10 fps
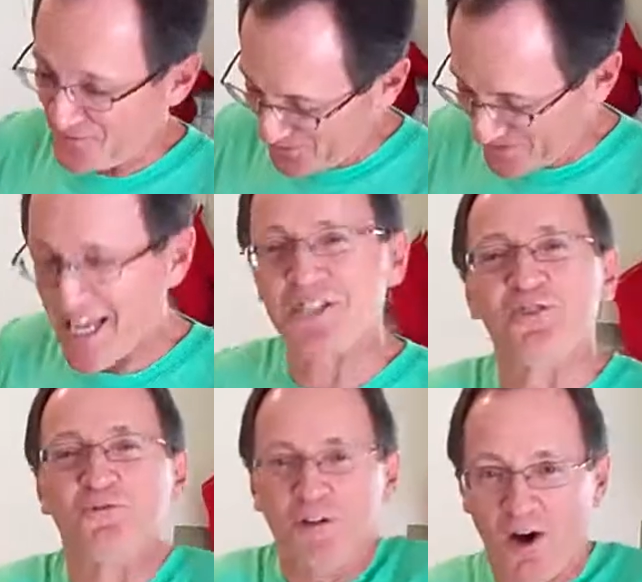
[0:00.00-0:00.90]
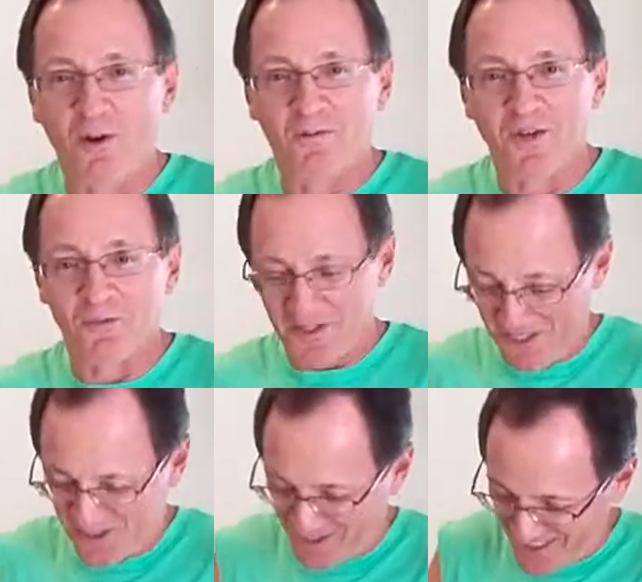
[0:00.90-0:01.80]
folks. As you know,
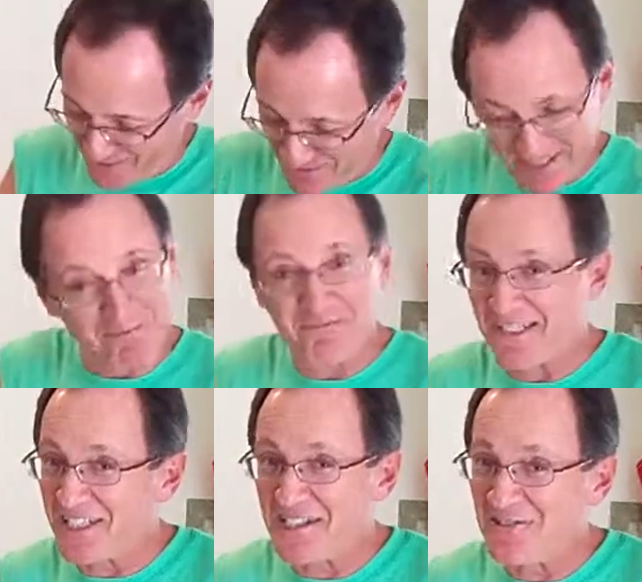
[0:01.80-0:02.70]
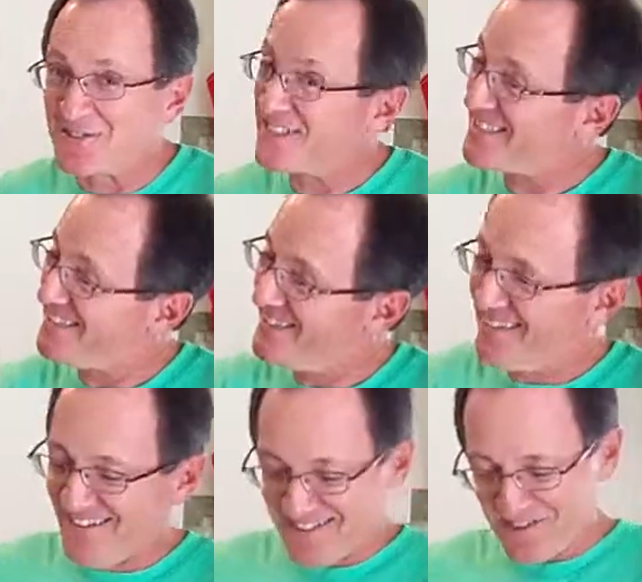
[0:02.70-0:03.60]
see, I was getting pretty close.
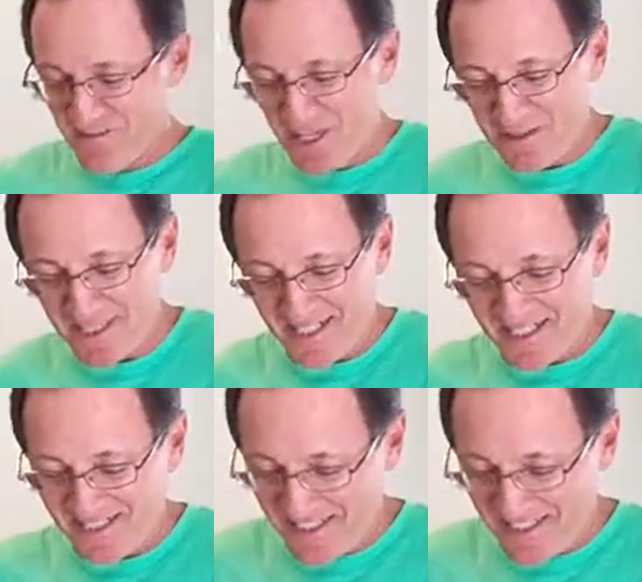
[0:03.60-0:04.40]
Sometimes I get a little